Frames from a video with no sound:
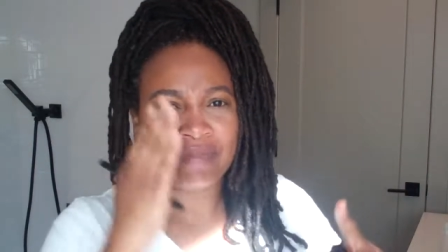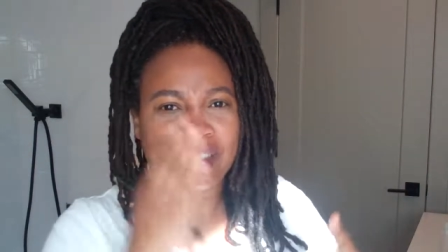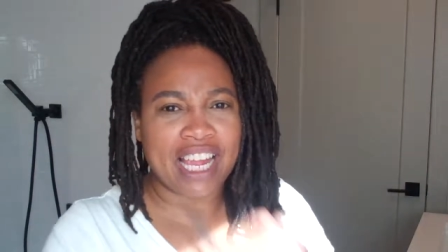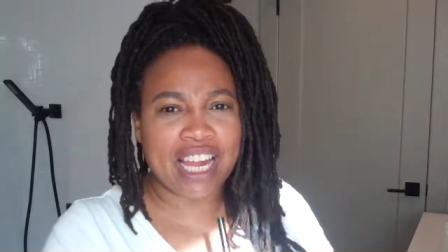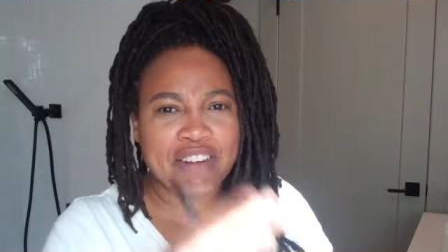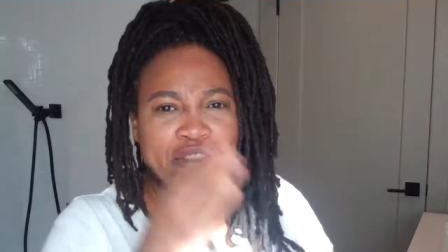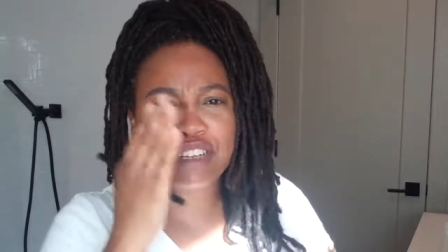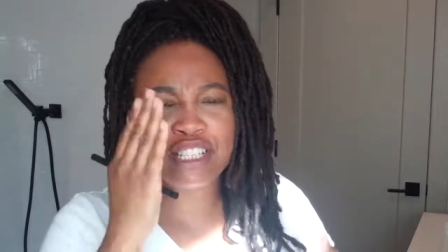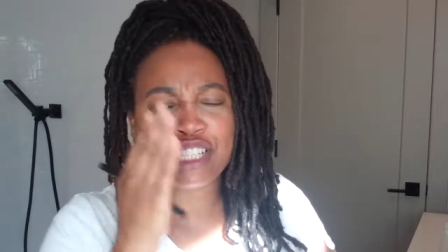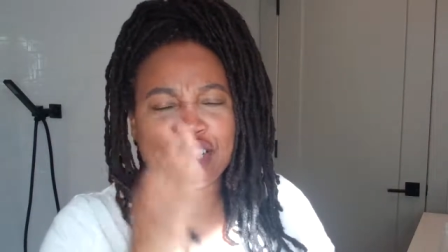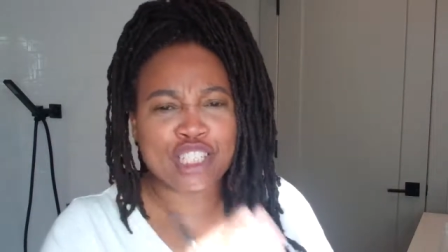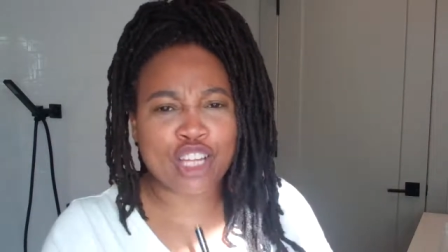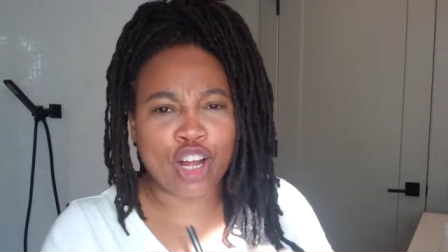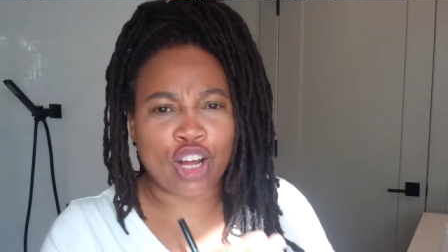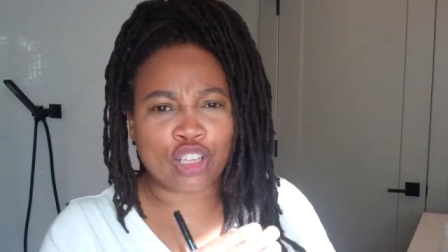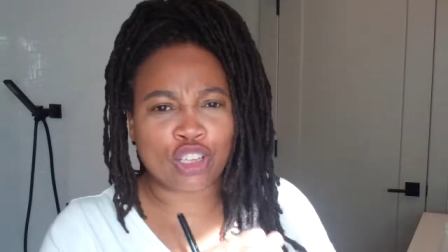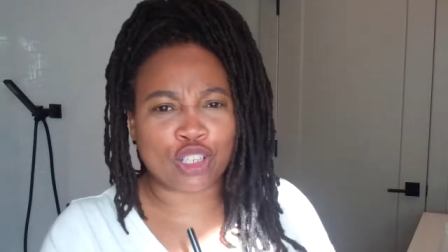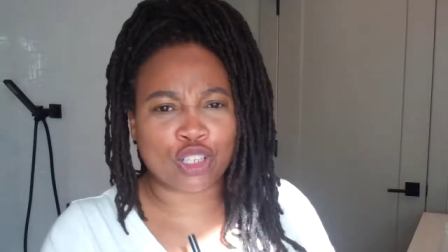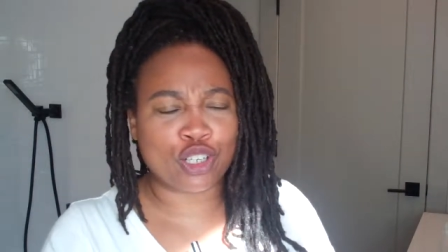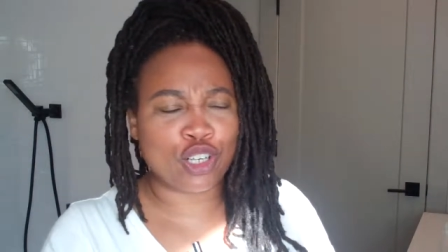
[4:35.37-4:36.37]
every
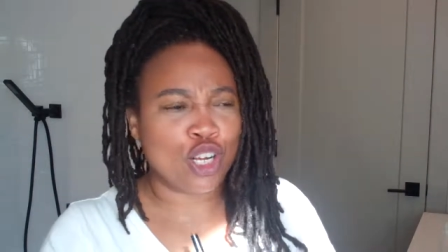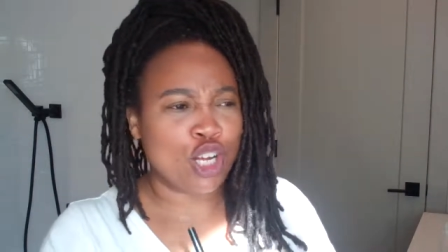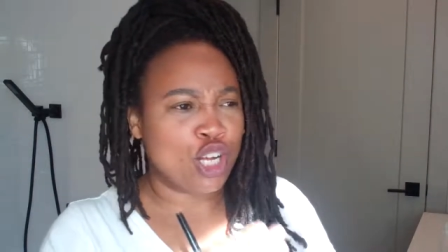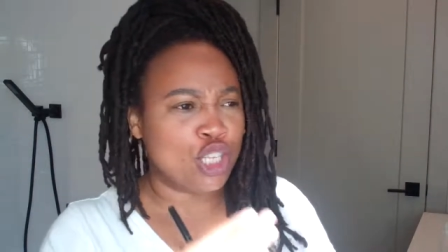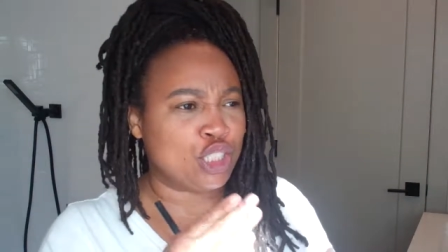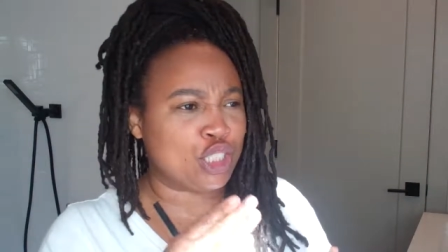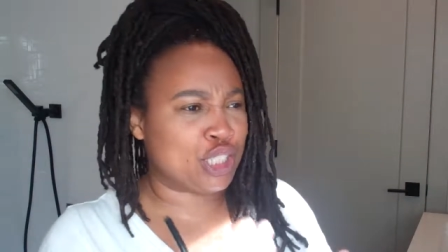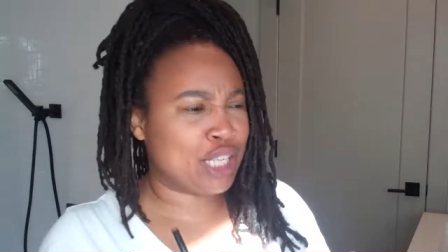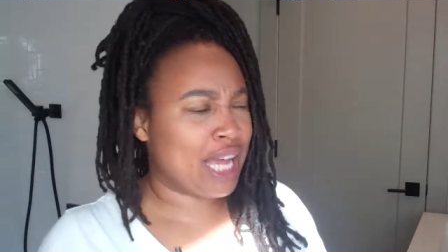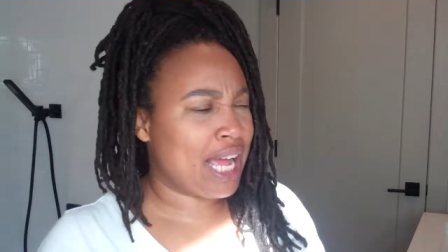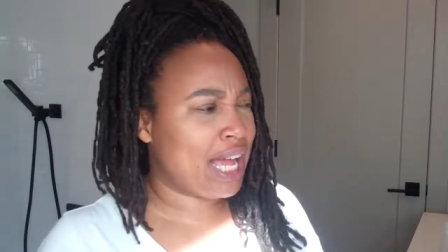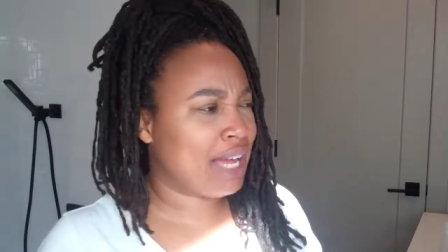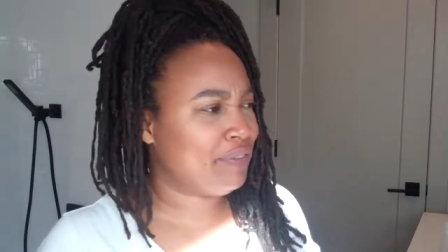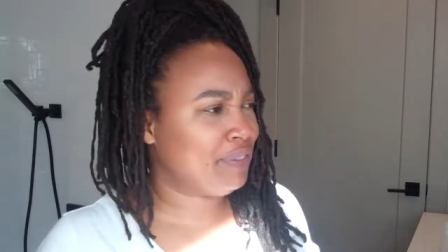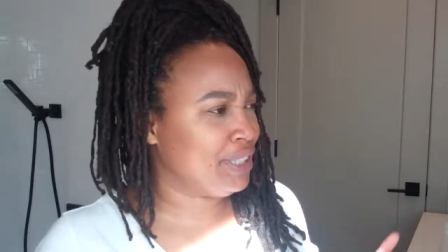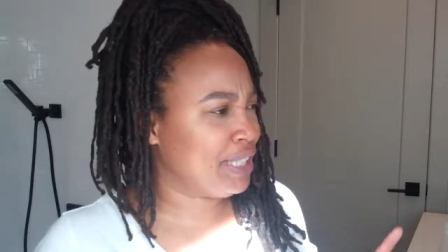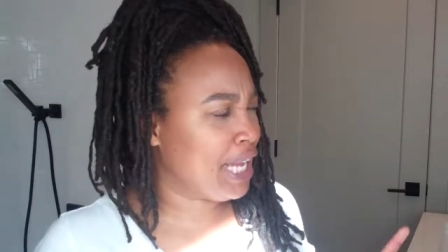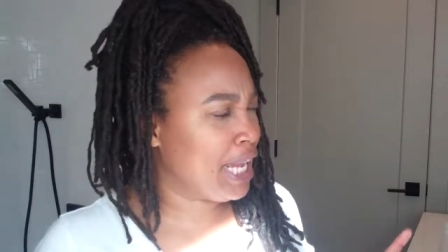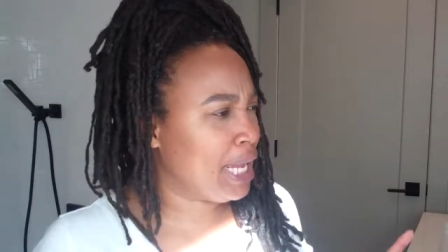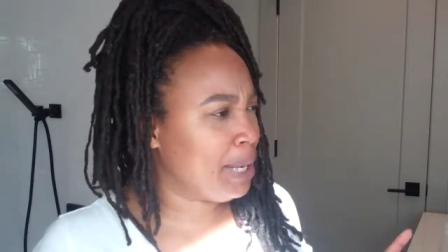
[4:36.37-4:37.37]
dollar should
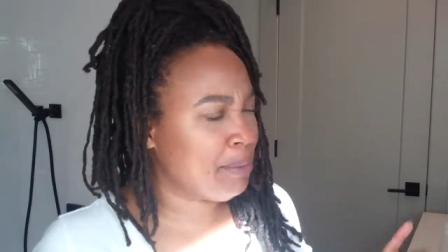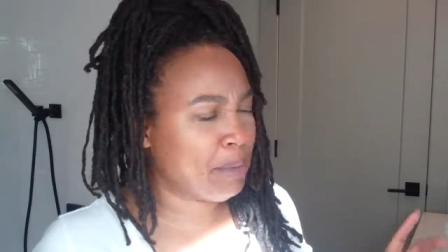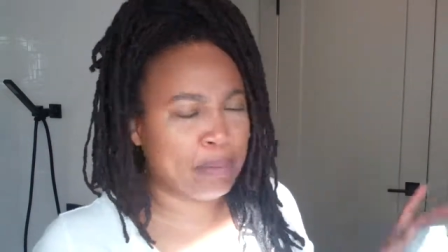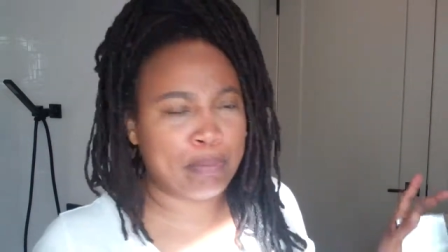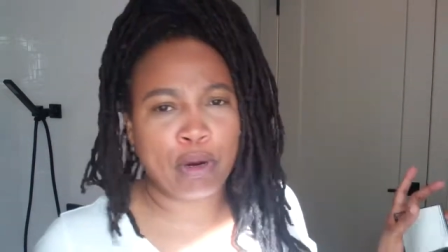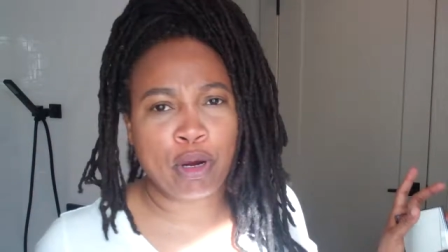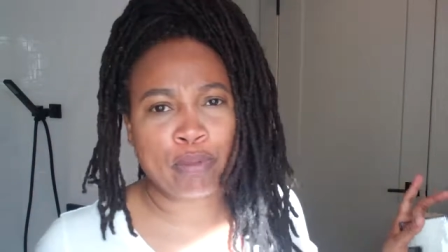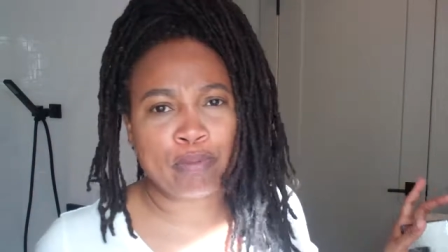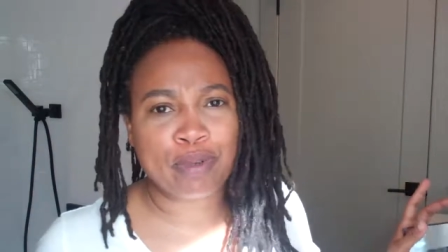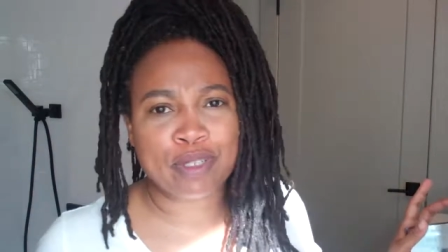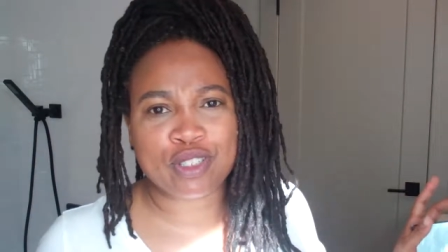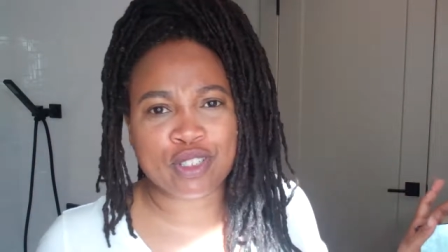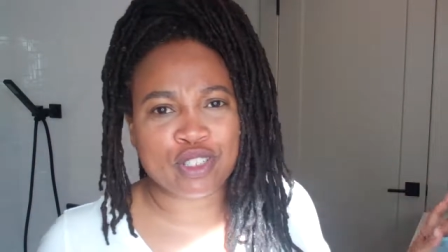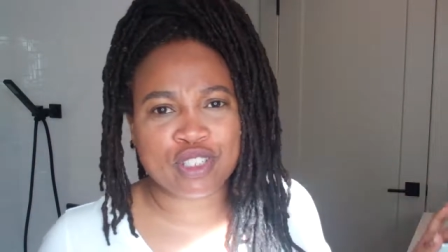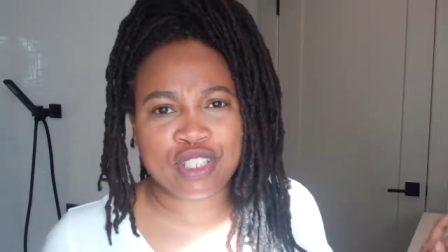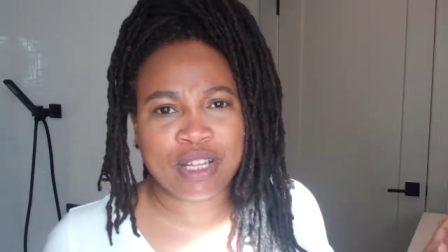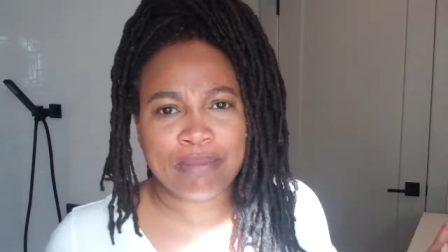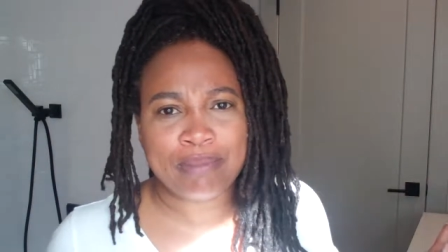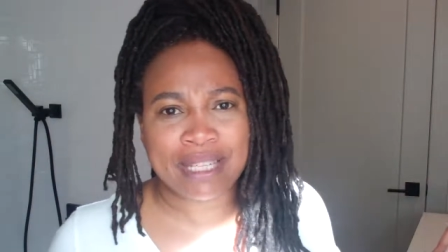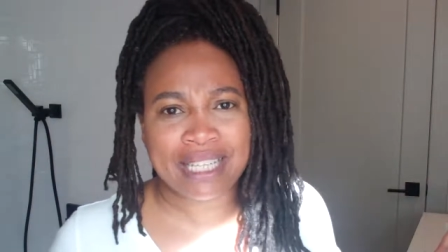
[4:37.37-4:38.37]
have a name or purpose or
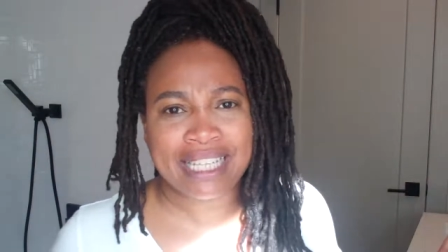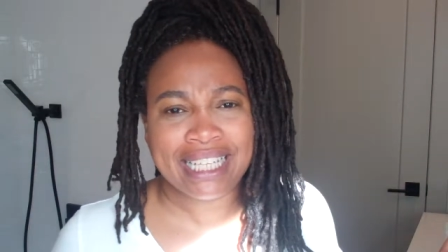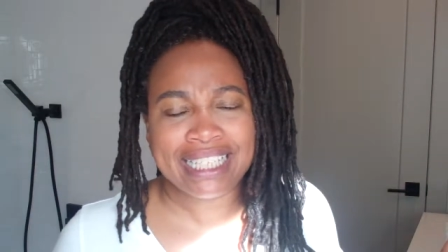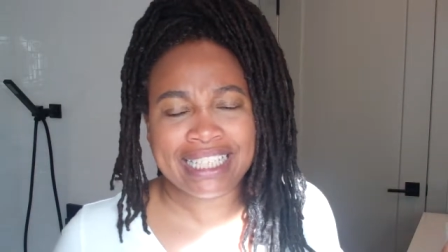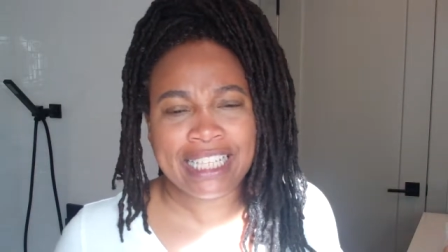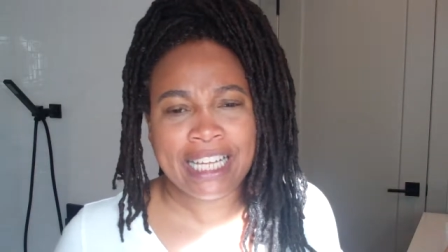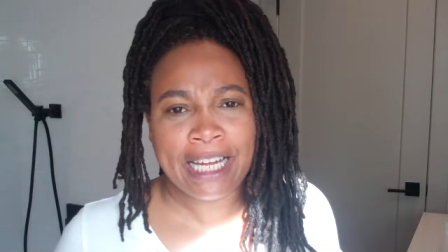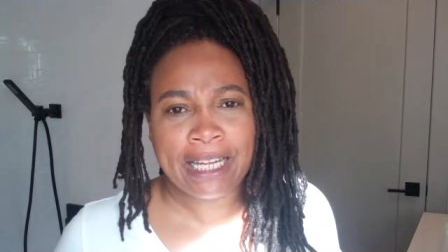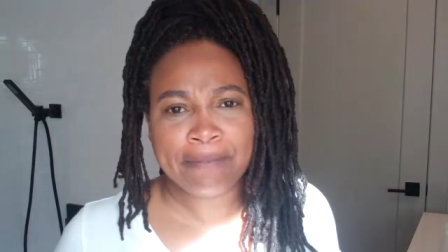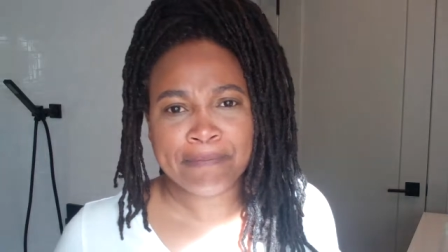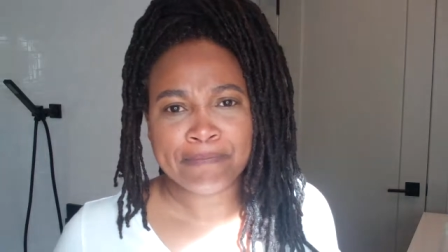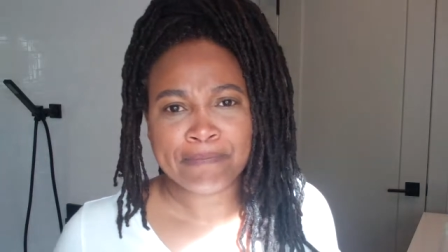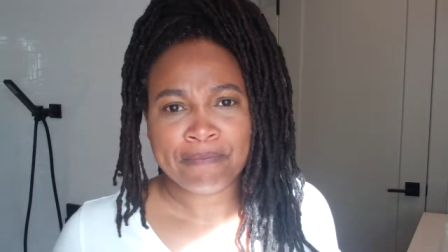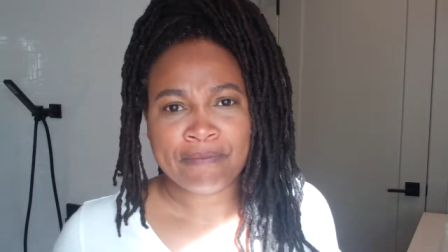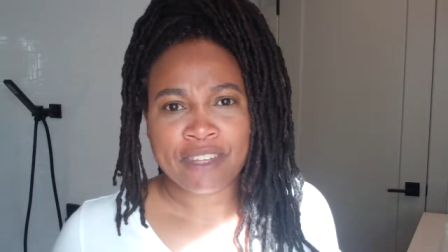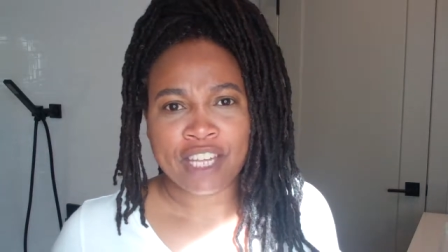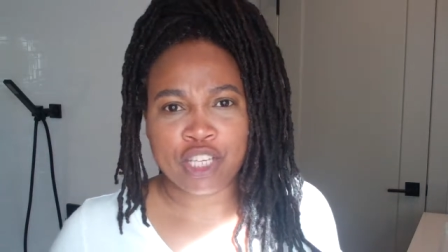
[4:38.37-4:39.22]
something like that.